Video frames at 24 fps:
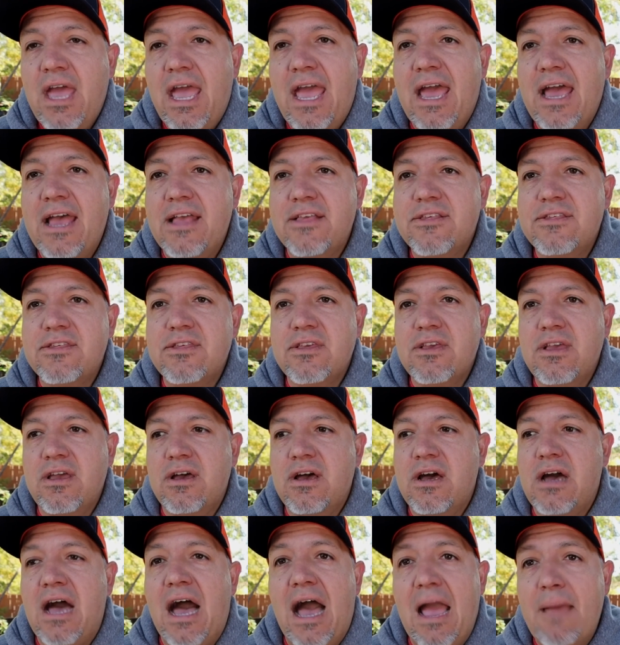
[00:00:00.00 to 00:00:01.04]
as
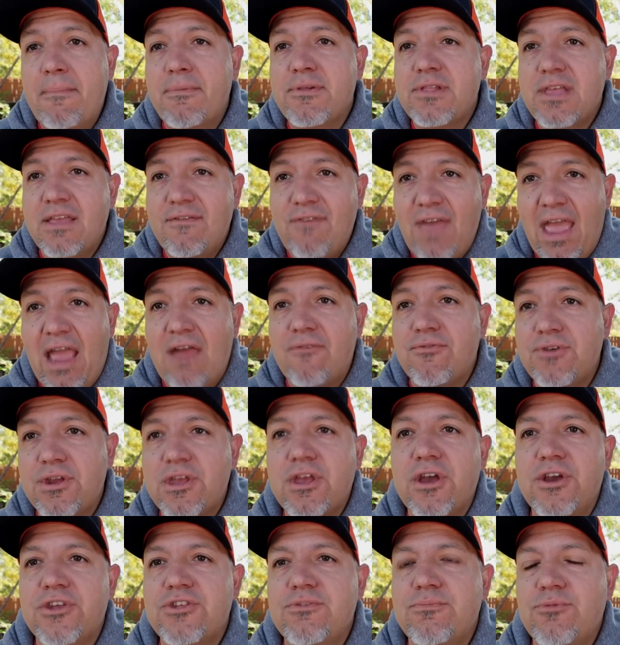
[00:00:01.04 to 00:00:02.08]
I believe every
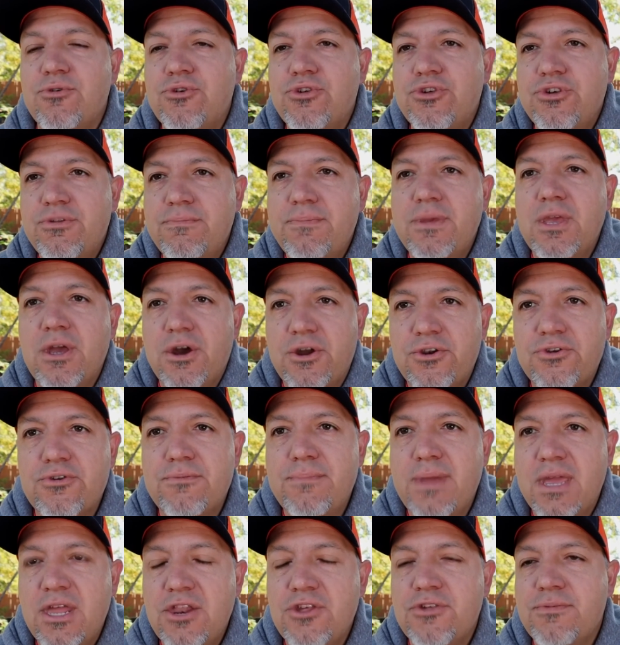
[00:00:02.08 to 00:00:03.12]
customer should be under
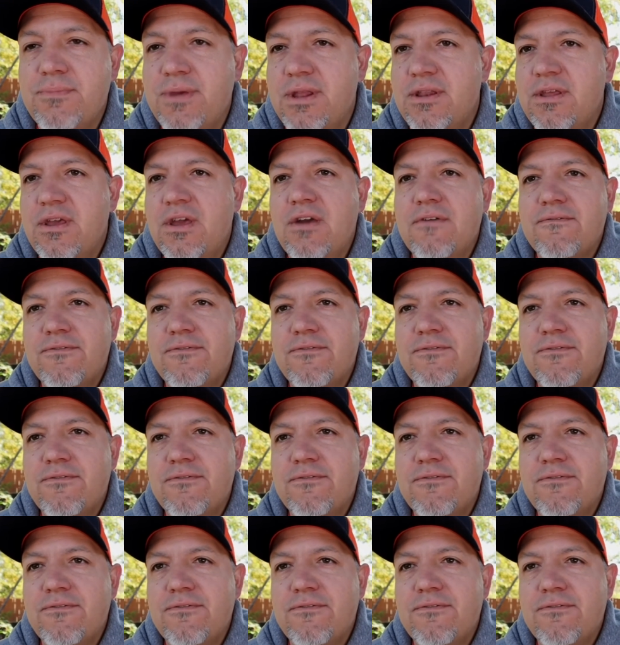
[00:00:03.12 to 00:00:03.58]
management